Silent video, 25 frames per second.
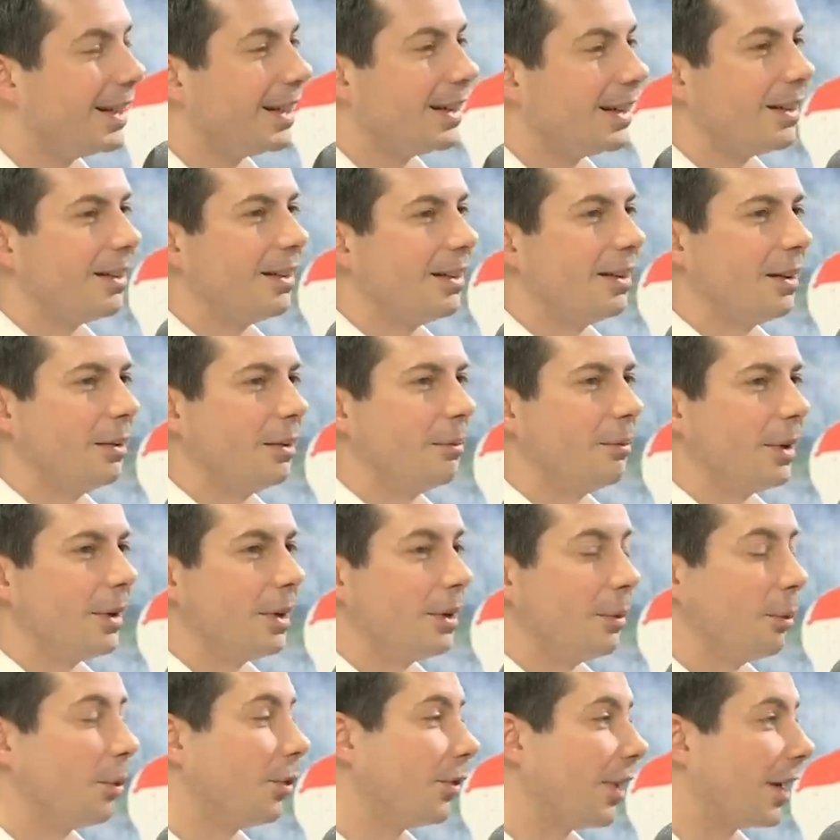um, and
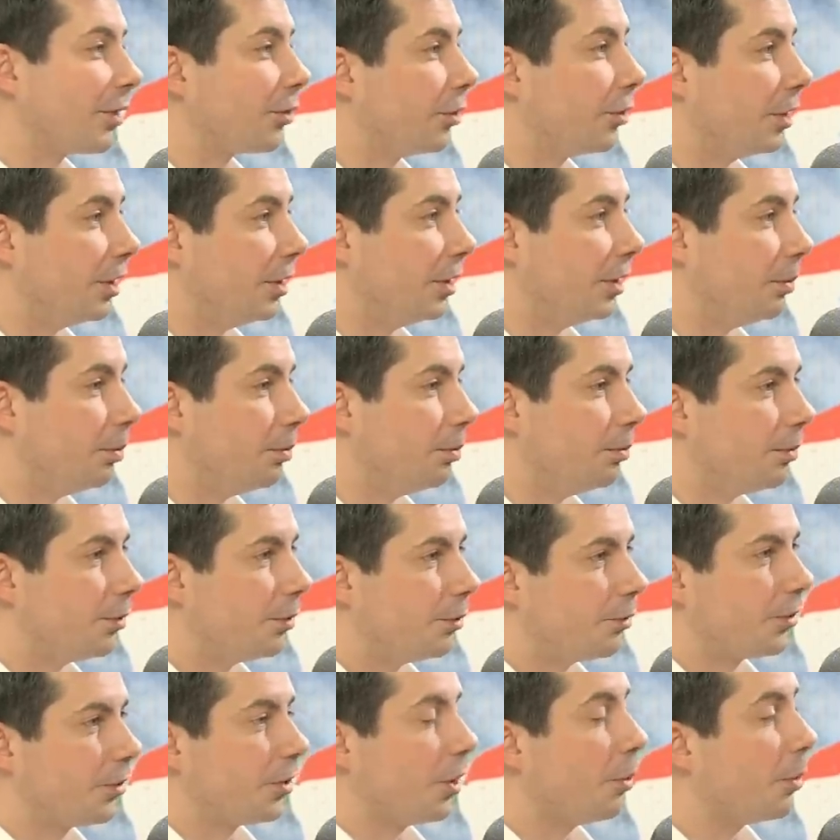it was actually
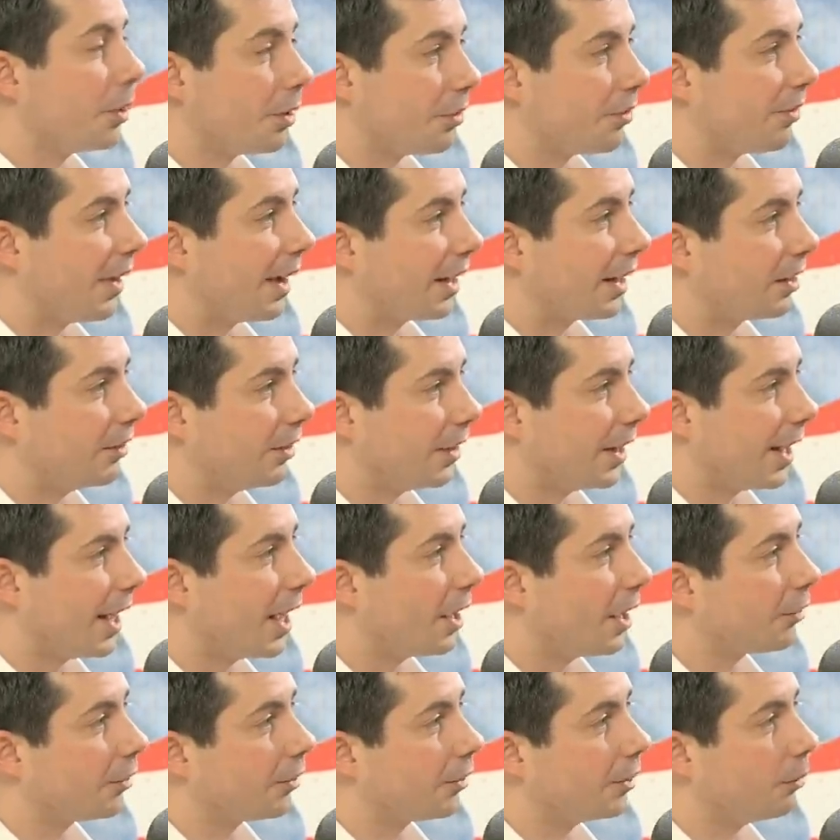somewhat effective in the
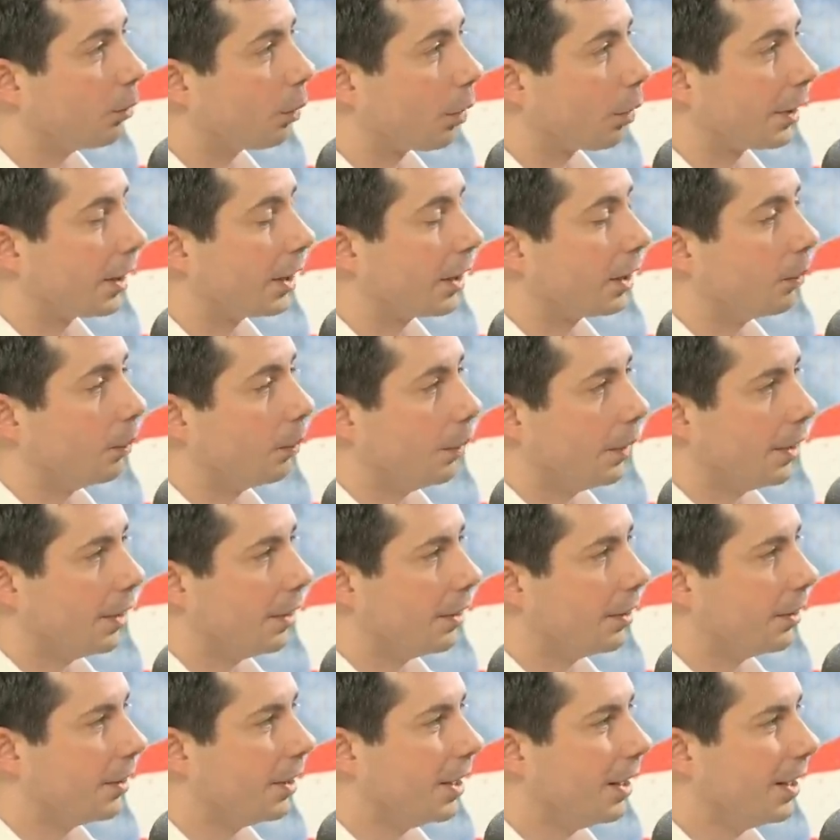House at working
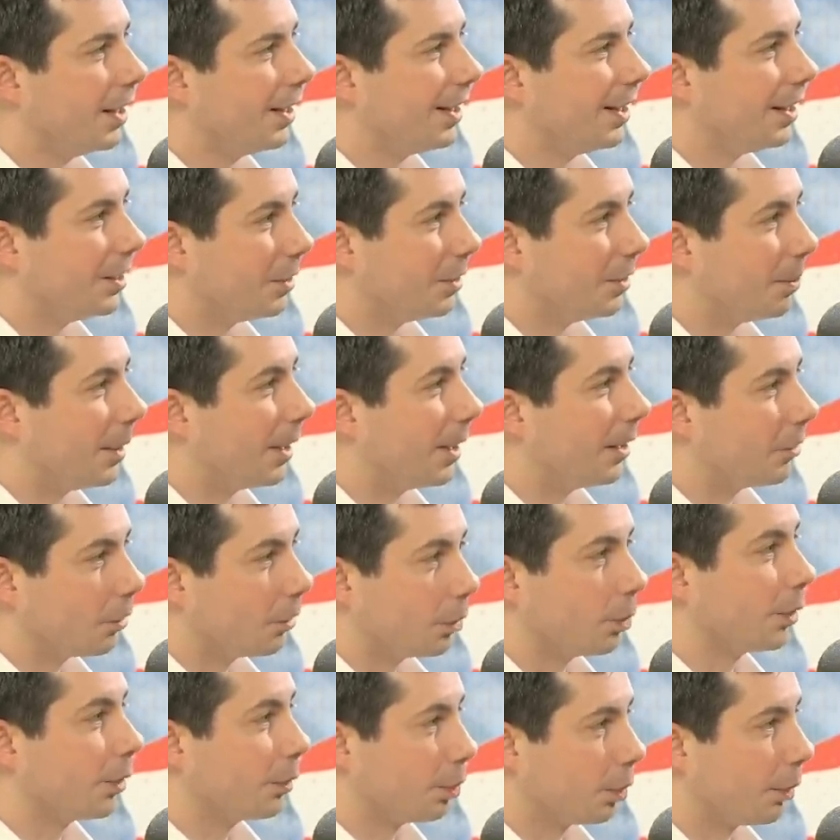with independent or
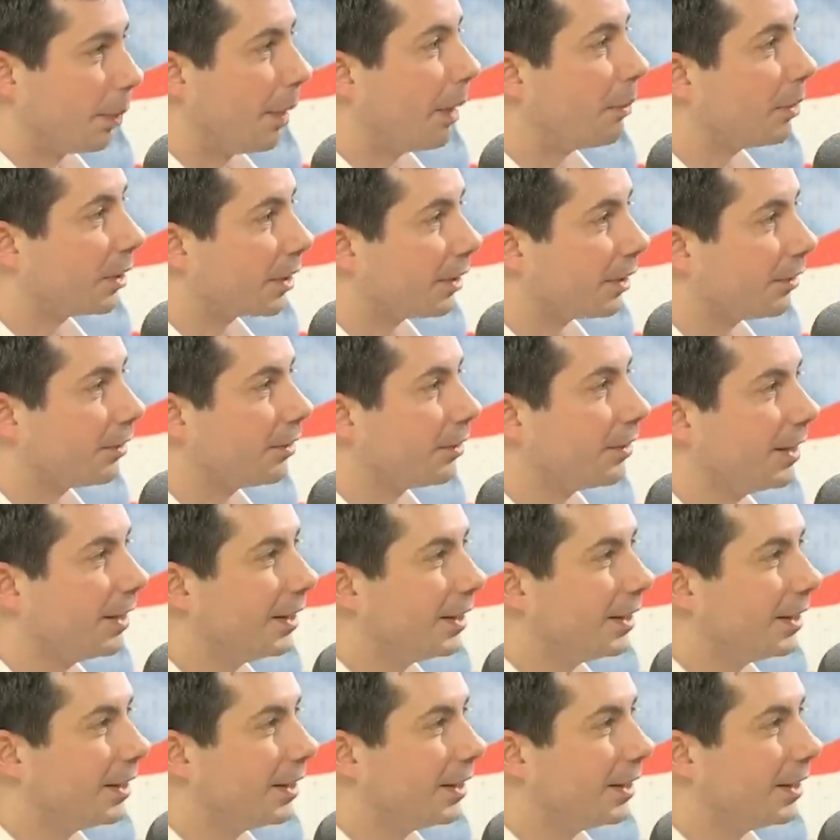with Republicans.